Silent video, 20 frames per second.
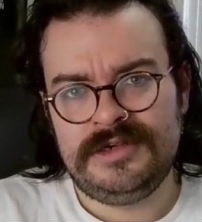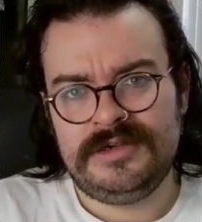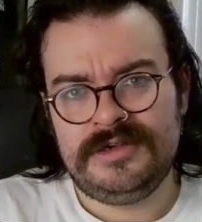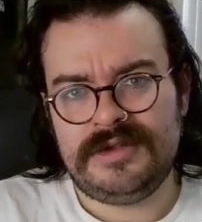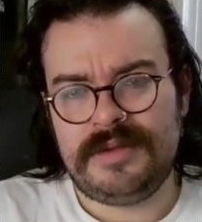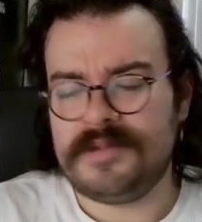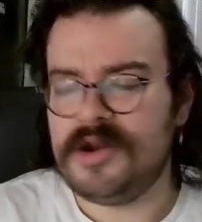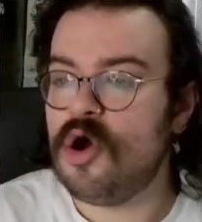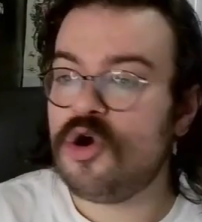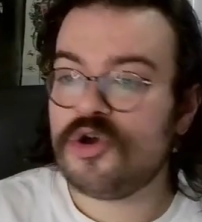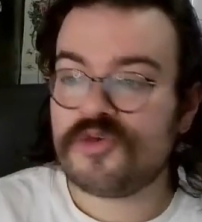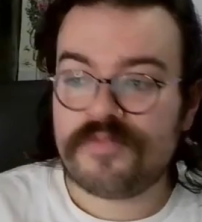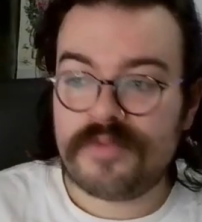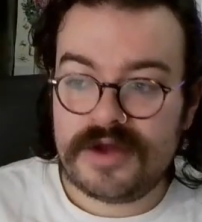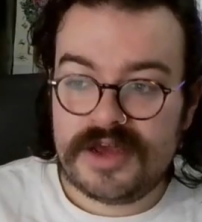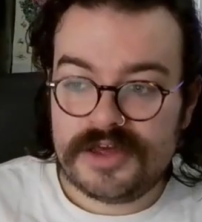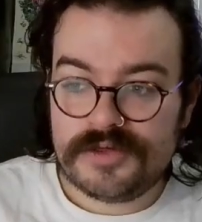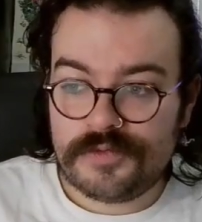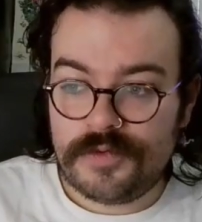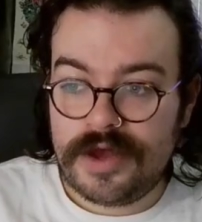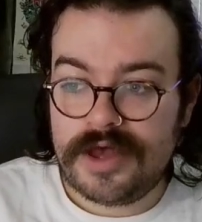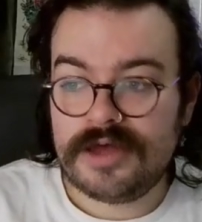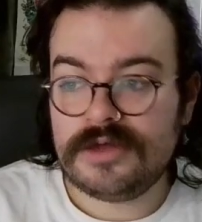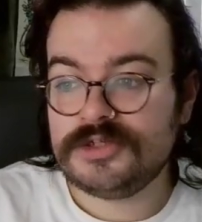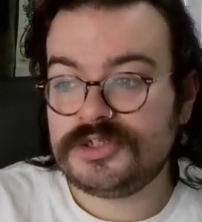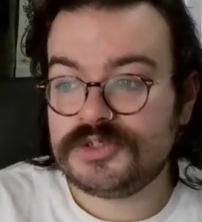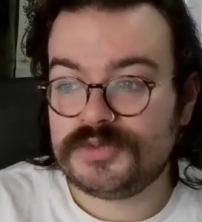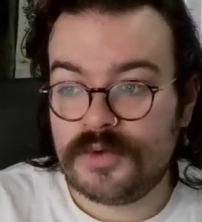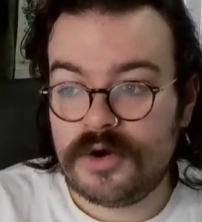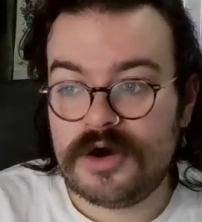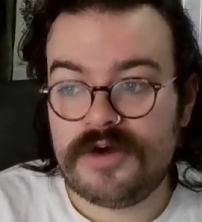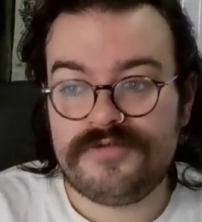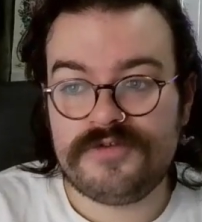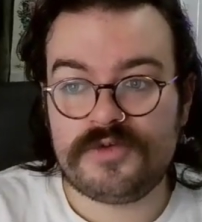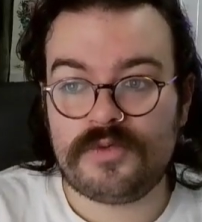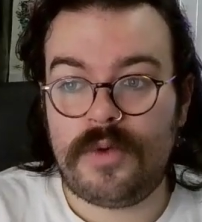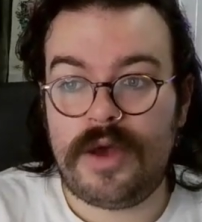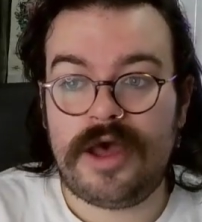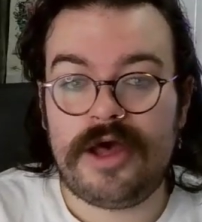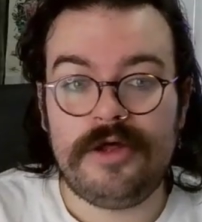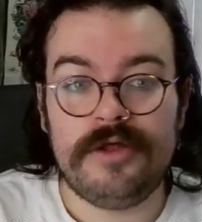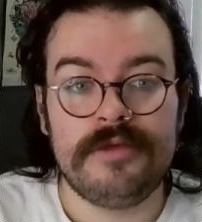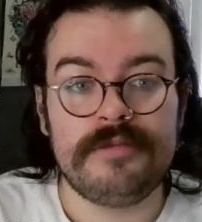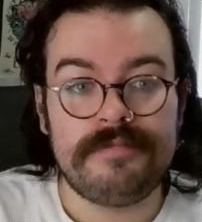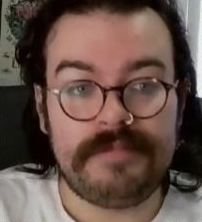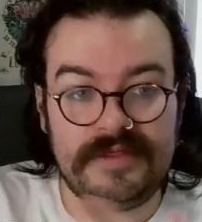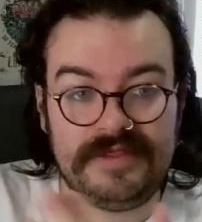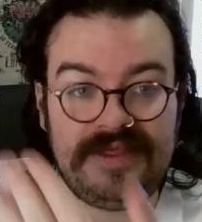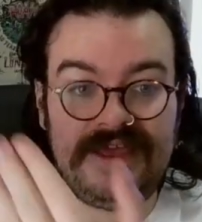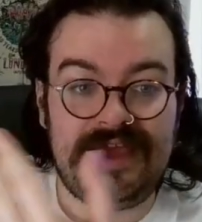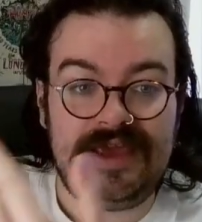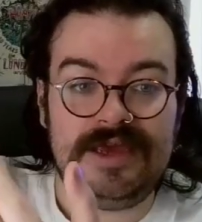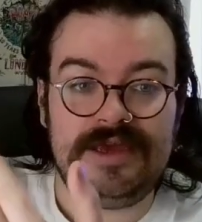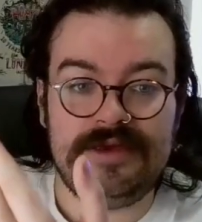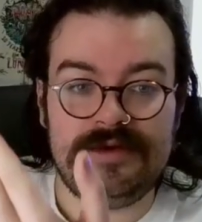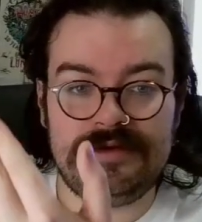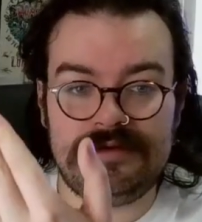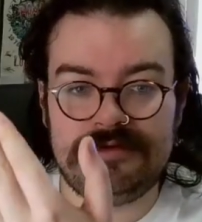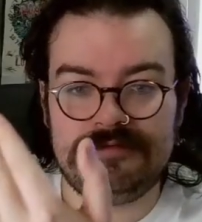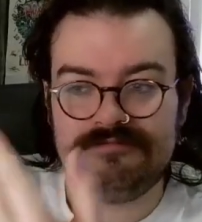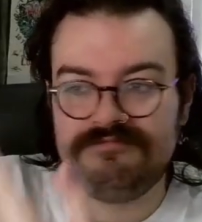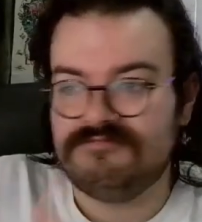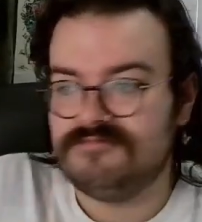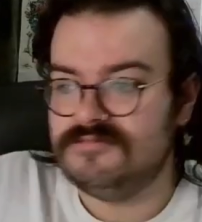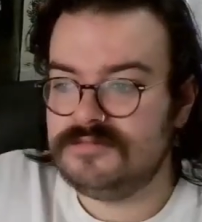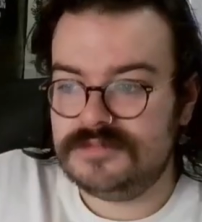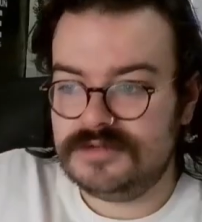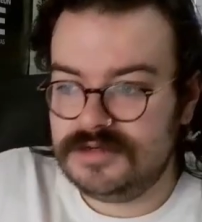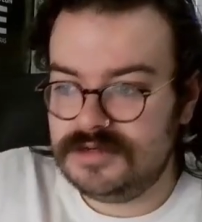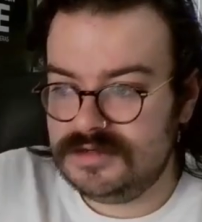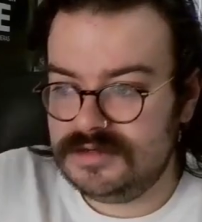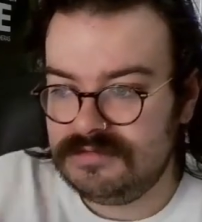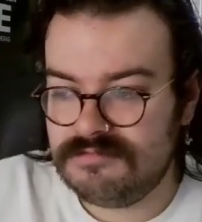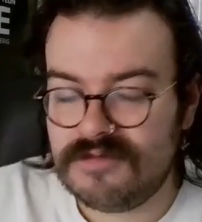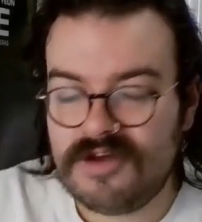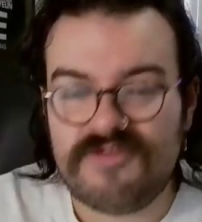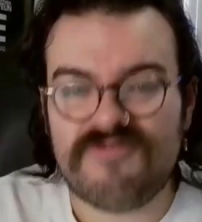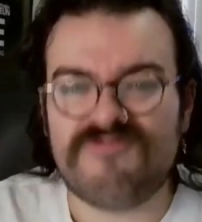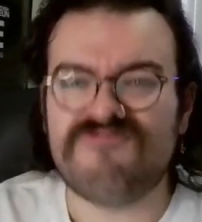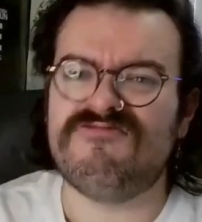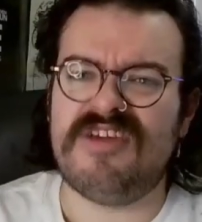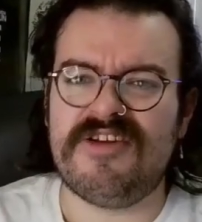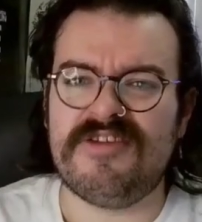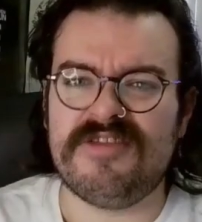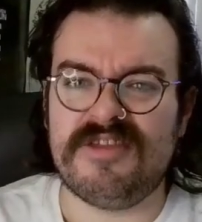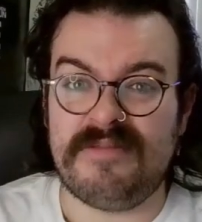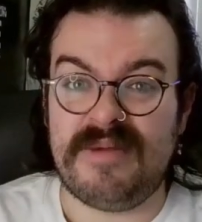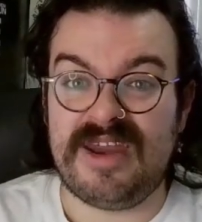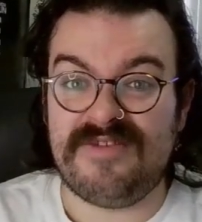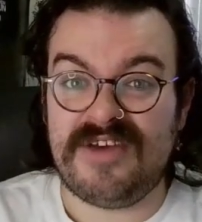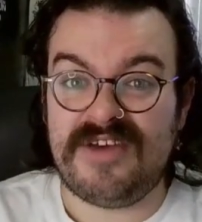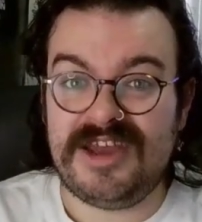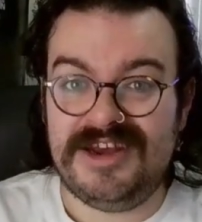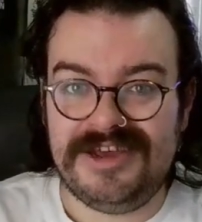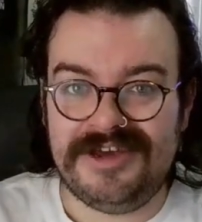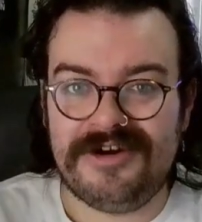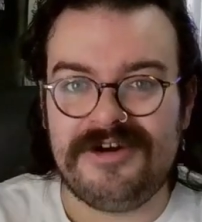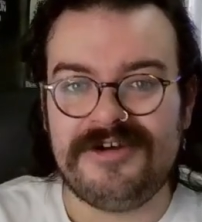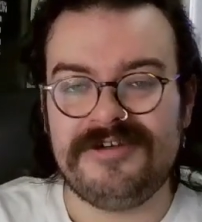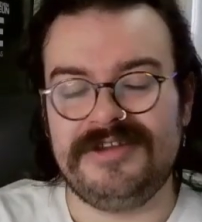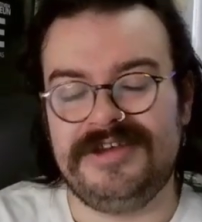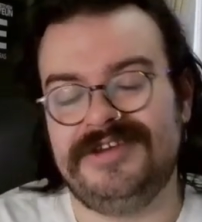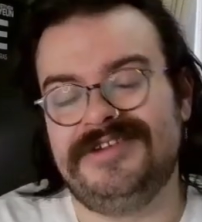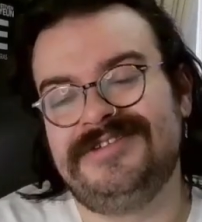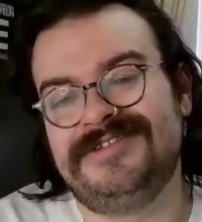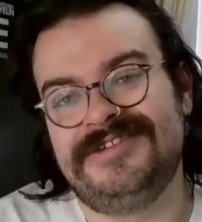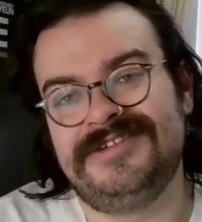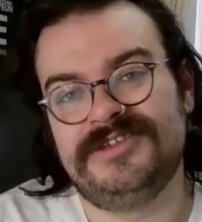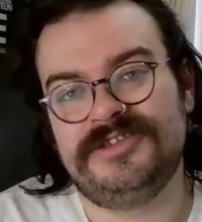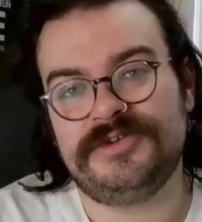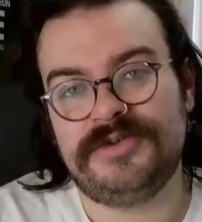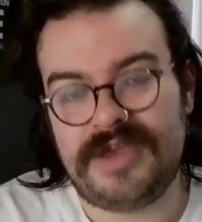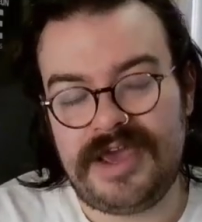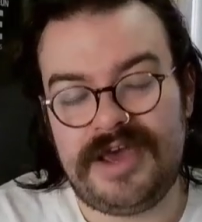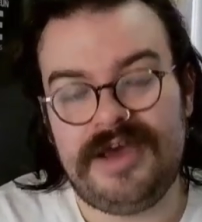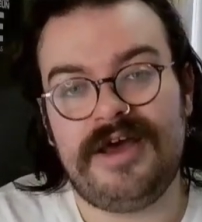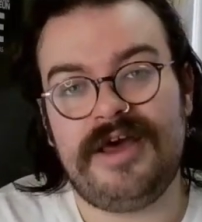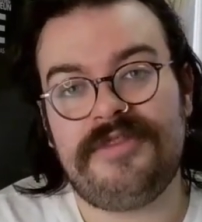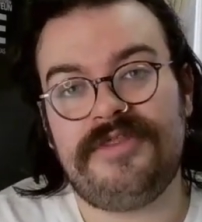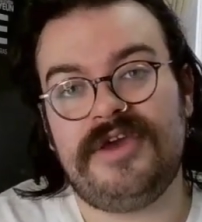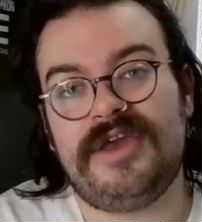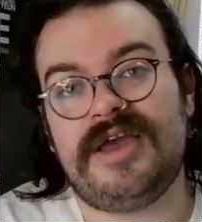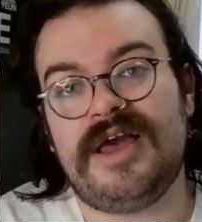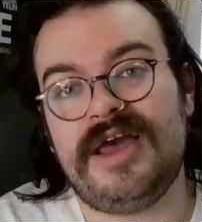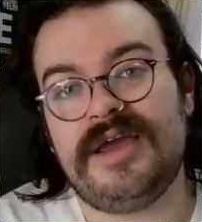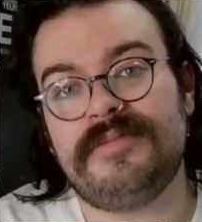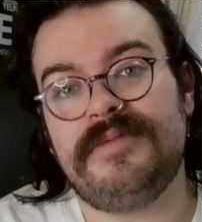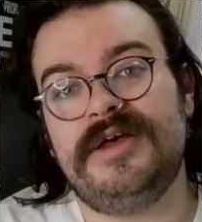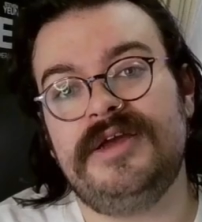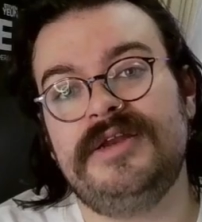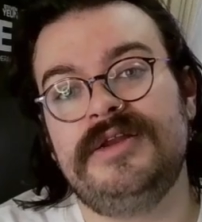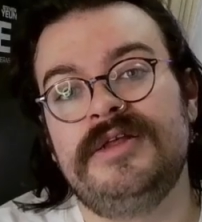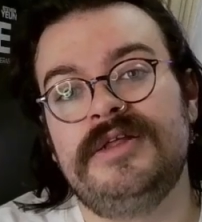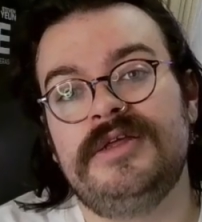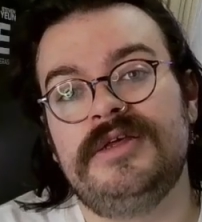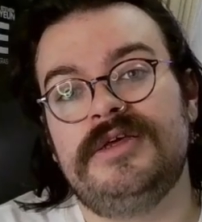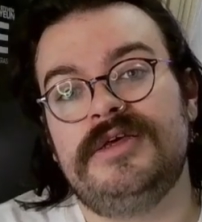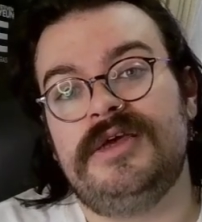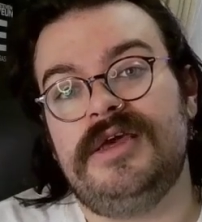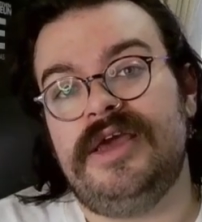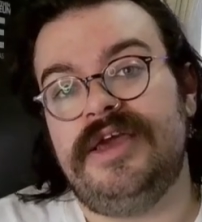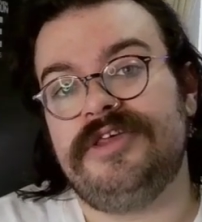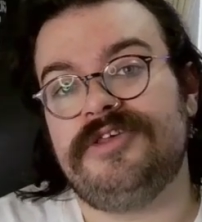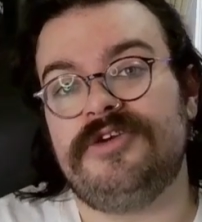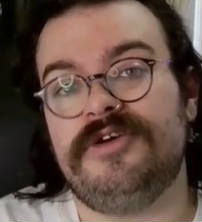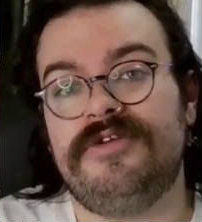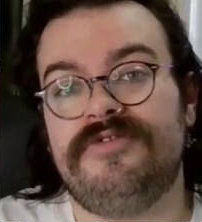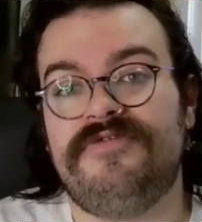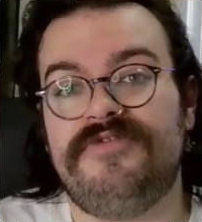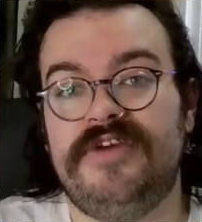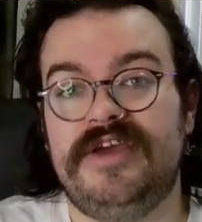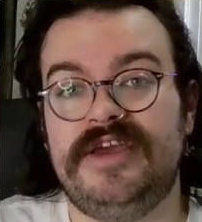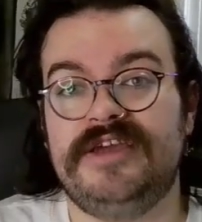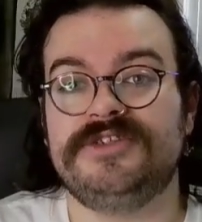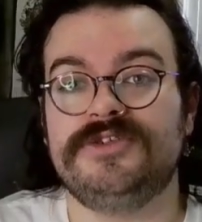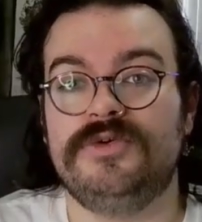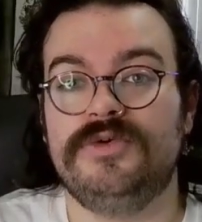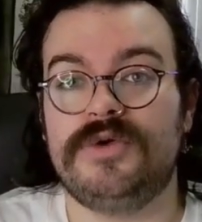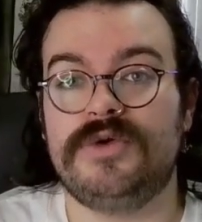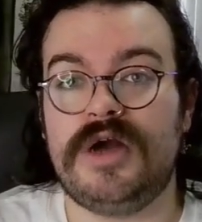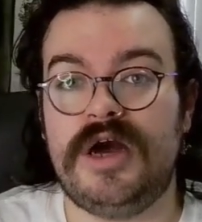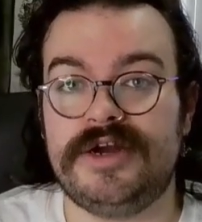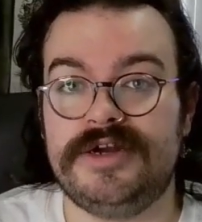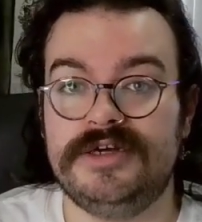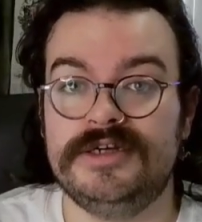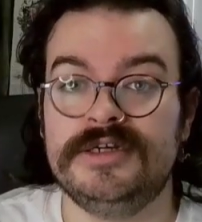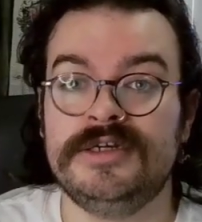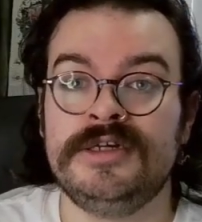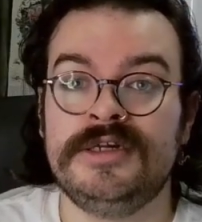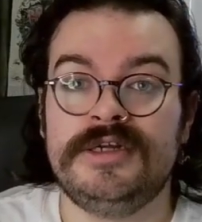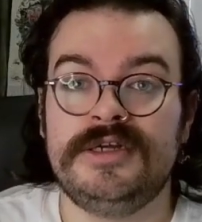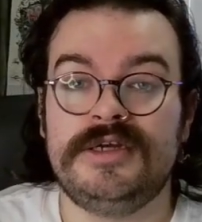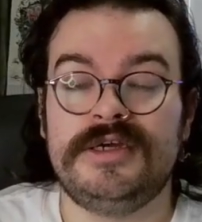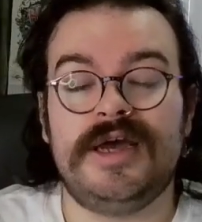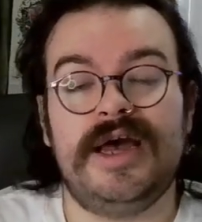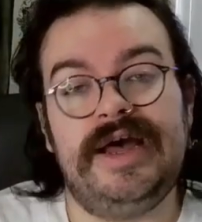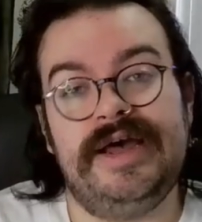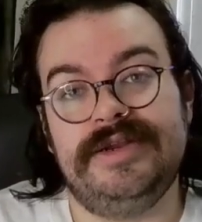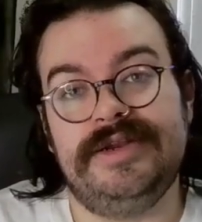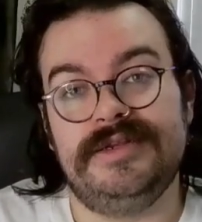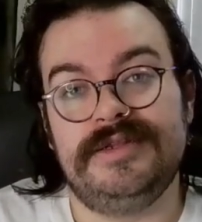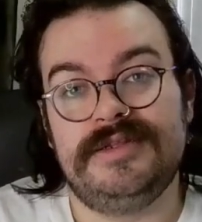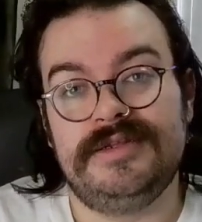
I mean, Ospreay as well, Swerve as well, but they they're in the main event here, aren't they? So yeah, I think Hangman is going to face Okada, and